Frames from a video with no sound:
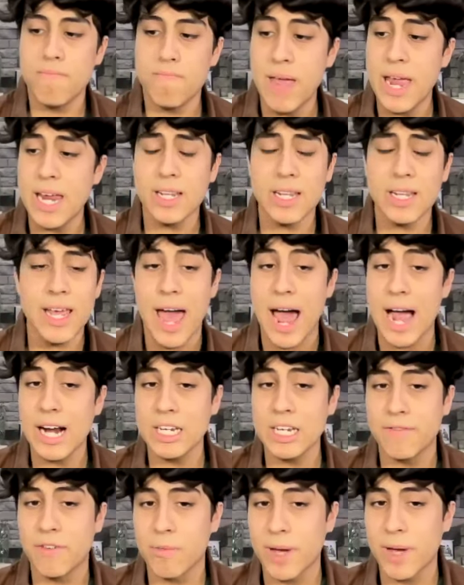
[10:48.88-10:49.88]
mainly
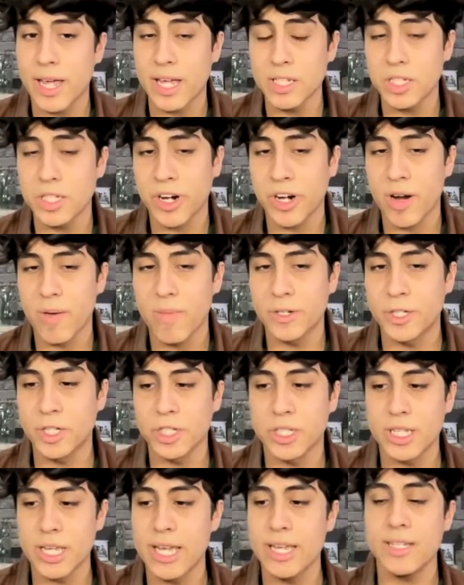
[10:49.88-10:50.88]
active on my Instagram, which
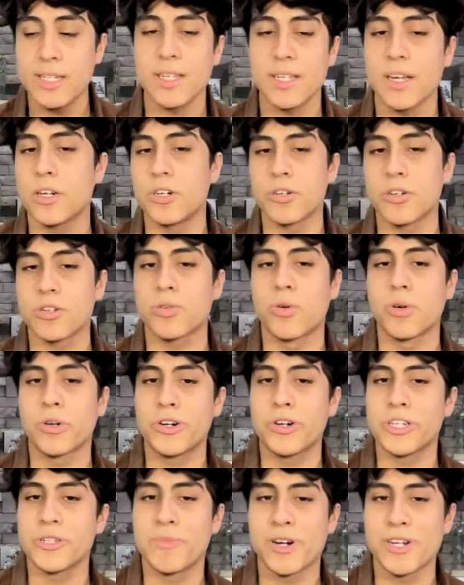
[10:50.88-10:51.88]
is
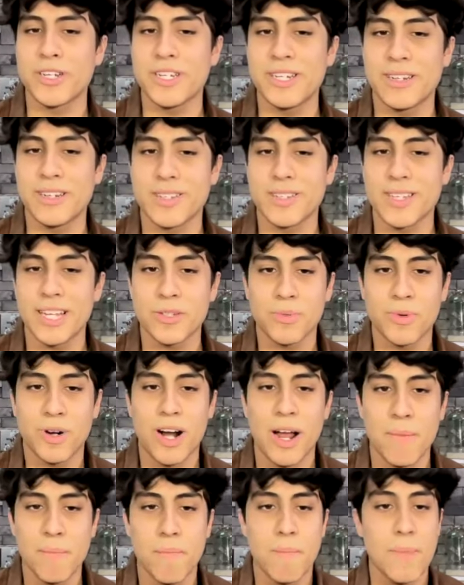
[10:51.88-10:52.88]
@its_ChrisMartinez. That's where
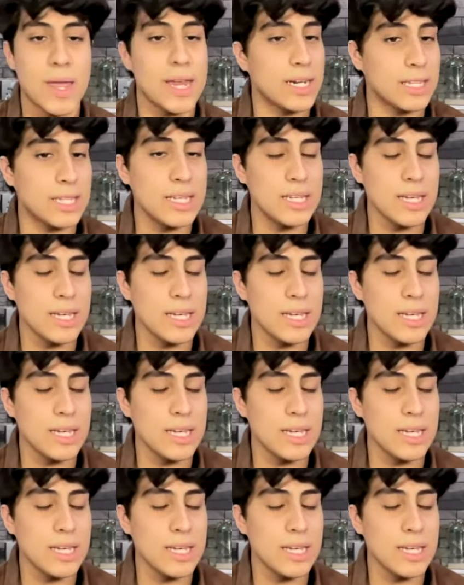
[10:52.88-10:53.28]
I'm mainly